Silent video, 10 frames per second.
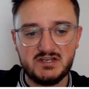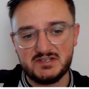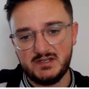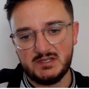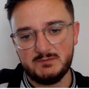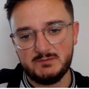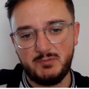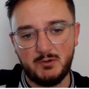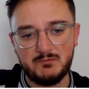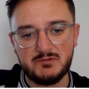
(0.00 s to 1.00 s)
you can see on the bottom of
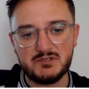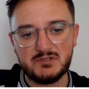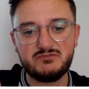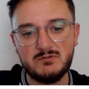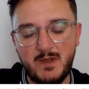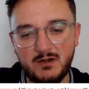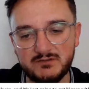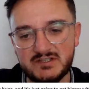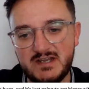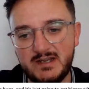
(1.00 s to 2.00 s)
the screen, when it comes back
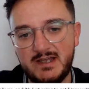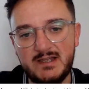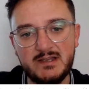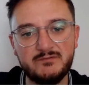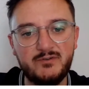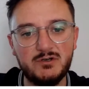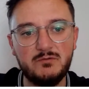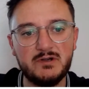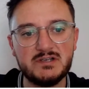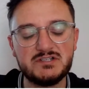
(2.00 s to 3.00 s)
along the ticker, you can follow
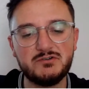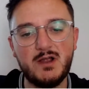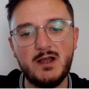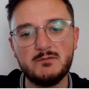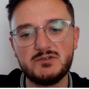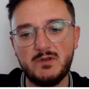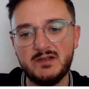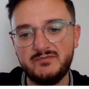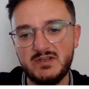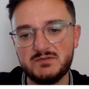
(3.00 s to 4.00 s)
on Instagram,
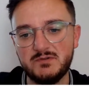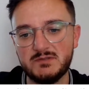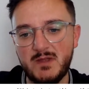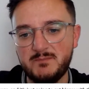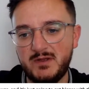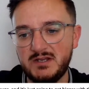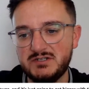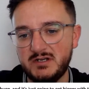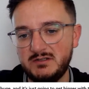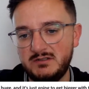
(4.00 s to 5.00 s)
Twitter, Facebook, the Magpie
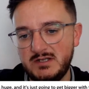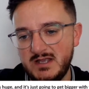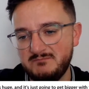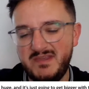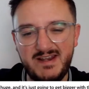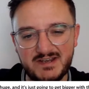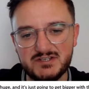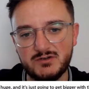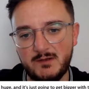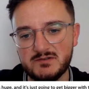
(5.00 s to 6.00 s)
channel. Mainly
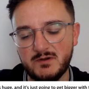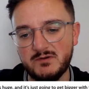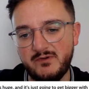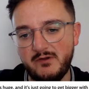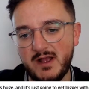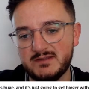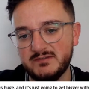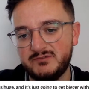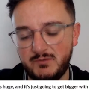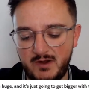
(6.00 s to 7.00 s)
Instagram is where we're very
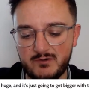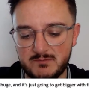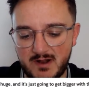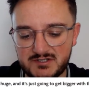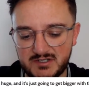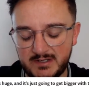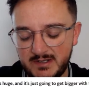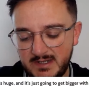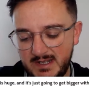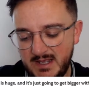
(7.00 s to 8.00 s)
active. Twitter on a match day.
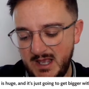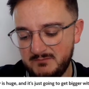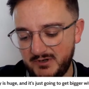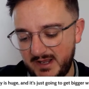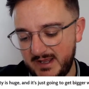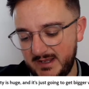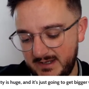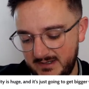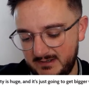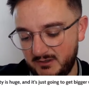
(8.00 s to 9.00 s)

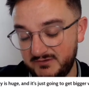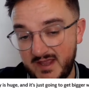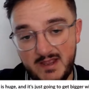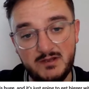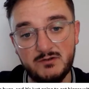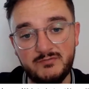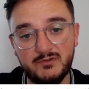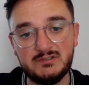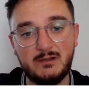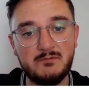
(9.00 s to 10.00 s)
But on there, you know,
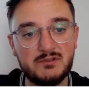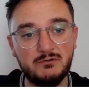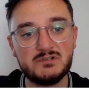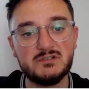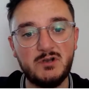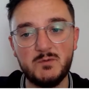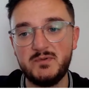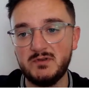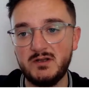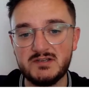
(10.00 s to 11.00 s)
full-time thoughts, and a lot of
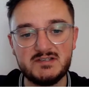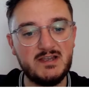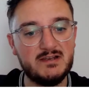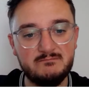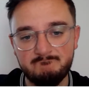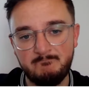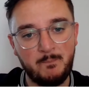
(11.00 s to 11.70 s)
people are saying